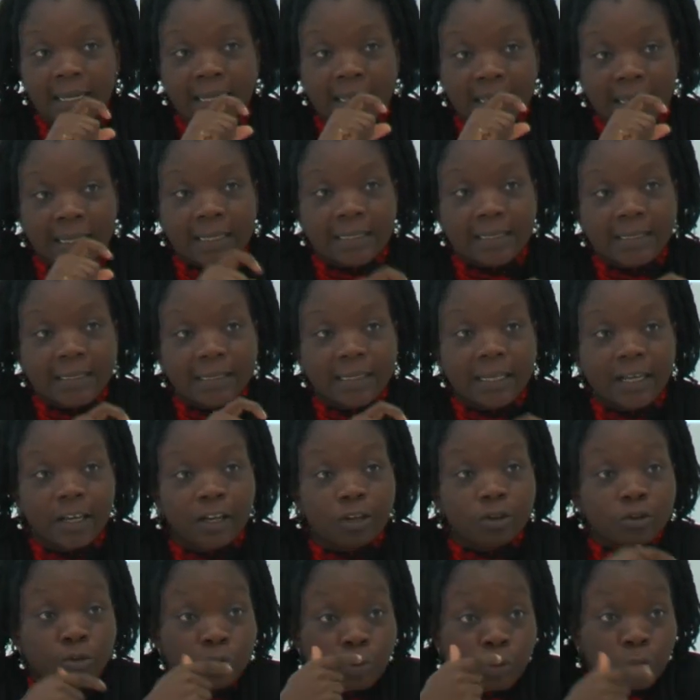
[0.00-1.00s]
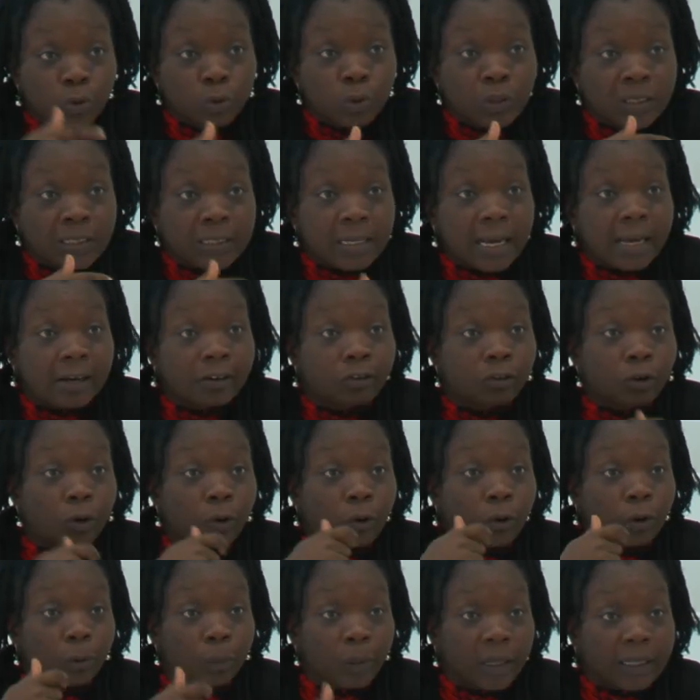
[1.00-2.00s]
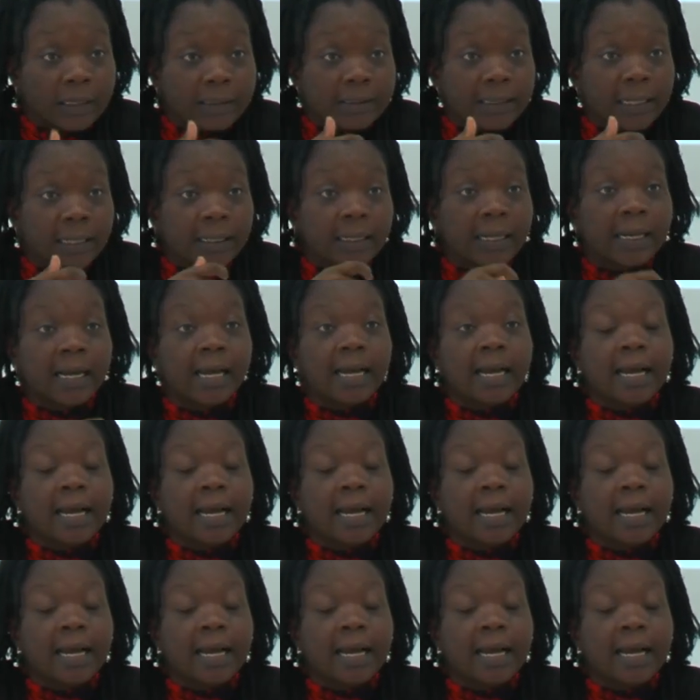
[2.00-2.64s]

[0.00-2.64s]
this used and documented.